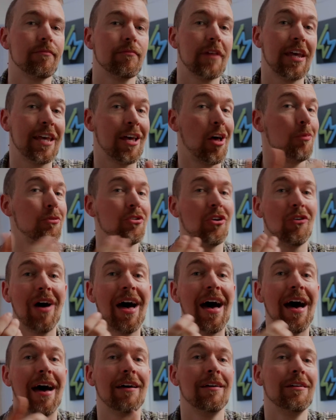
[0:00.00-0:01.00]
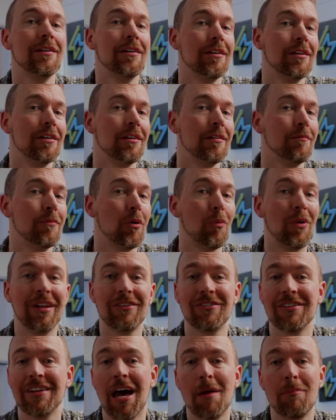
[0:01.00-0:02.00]
It helps a lot, but when
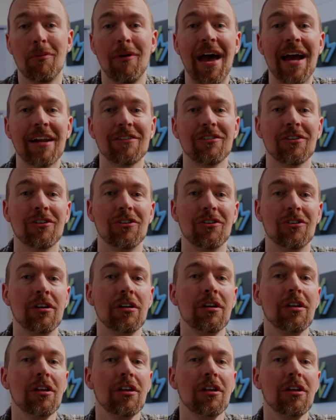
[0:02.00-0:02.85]
it's not practical,